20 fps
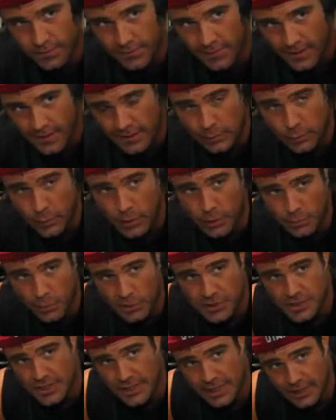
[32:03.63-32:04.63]
very well
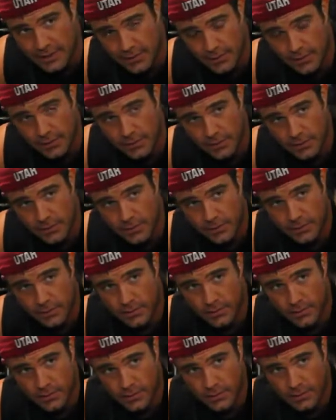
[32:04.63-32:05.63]
put together
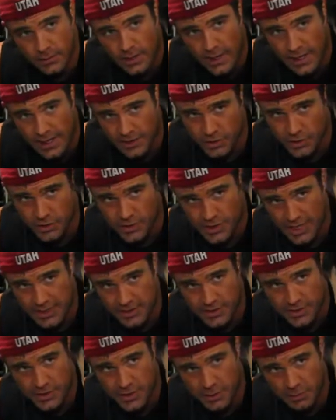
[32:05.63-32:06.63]

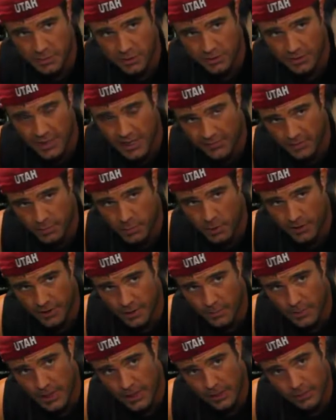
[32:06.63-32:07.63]
exercises to build every part of
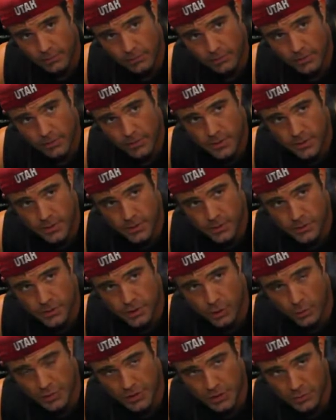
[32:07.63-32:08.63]
your body.
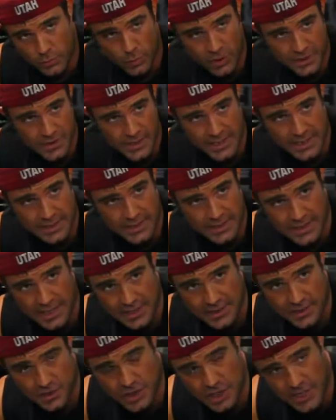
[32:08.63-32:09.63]
So when you once again
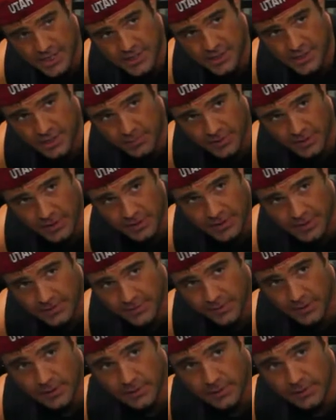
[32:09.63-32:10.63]
decide to change something
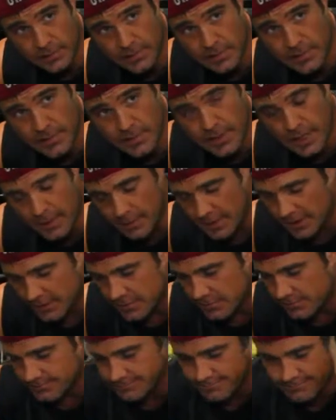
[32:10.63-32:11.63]
different, I
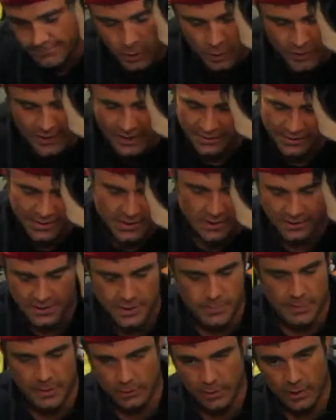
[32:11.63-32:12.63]
mean, okay,
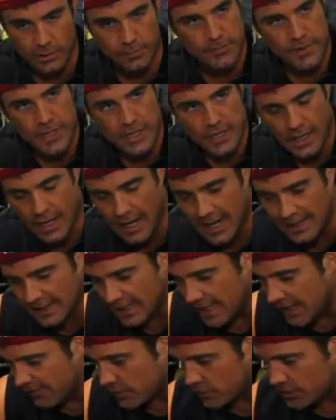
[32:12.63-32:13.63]
let's be real. I
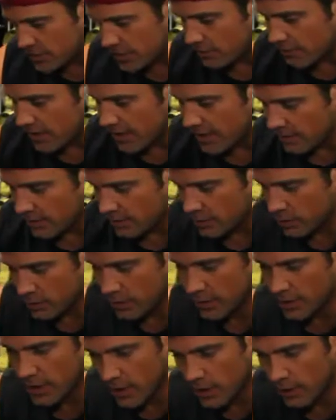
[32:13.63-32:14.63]
could have you sitting right here
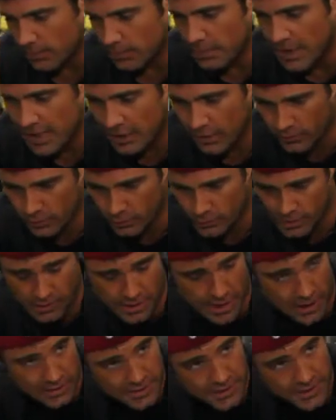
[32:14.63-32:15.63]
doing bent over rear
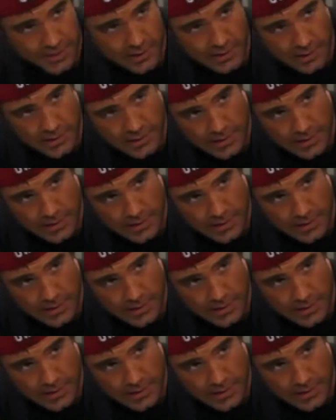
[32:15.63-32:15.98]
delts.